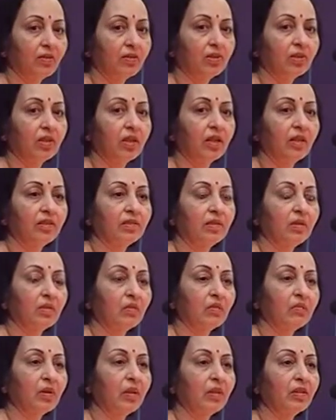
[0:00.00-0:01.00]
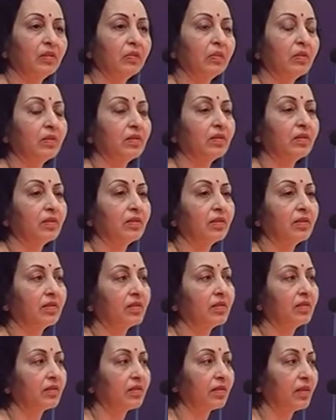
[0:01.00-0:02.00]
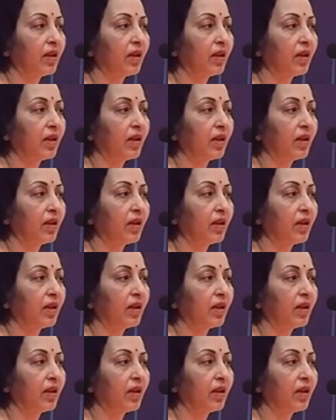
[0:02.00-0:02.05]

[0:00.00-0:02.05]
to share some of my experiences